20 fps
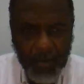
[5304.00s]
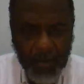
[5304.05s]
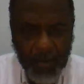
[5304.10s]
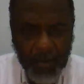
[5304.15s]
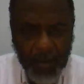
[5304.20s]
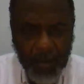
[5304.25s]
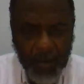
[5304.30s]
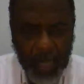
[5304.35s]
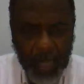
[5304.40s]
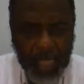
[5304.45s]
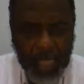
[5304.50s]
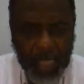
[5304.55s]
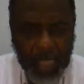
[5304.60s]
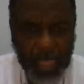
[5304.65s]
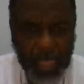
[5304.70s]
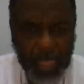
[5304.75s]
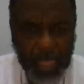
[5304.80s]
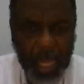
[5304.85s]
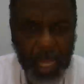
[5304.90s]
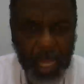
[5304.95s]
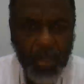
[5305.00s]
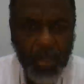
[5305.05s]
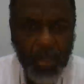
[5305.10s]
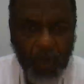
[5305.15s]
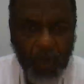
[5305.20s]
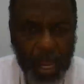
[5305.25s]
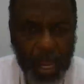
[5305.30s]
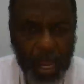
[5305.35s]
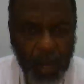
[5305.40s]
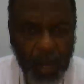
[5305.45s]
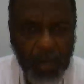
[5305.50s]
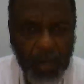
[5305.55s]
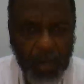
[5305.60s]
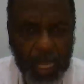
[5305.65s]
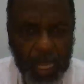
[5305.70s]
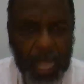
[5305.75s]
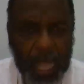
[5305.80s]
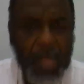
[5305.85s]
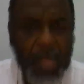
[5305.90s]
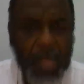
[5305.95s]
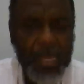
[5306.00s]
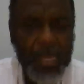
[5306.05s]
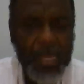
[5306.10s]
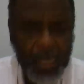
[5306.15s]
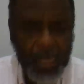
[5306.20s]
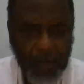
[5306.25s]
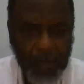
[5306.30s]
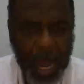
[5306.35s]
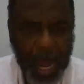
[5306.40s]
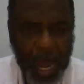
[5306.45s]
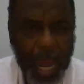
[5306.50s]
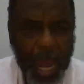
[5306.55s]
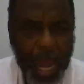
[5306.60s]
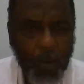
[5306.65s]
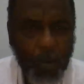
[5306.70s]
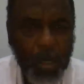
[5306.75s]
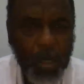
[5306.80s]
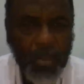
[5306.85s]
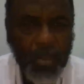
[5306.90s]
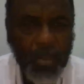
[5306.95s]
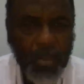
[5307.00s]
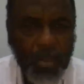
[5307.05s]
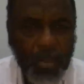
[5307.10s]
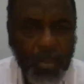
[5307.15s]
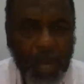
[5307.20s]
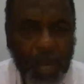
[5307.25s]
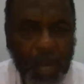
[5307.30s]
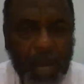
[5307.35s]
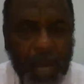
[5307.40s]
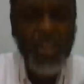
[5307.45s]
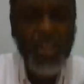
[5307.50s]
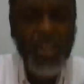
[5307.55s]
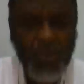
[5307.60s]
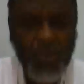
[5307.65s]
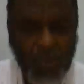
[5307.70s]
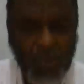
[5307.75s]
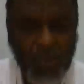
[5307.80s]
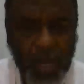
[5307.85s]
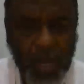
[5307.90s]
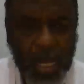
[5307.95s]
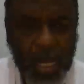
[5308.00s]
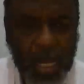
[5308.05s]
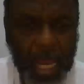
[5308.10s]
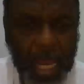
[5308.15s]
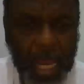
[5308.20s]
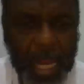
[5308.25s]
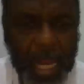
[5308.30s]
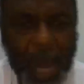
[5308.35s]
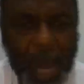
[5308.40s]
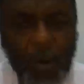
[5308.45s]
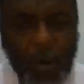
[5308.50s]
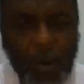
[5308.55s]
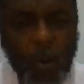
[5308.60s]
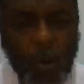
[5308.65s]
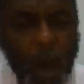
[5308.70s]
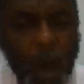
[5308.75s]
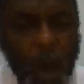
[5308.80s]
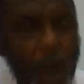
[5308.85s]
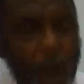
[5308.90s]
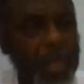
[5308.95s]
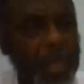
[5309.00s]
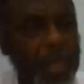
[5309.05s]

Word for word: He said he want to dwell in them. I will dwell in you, and I will walk in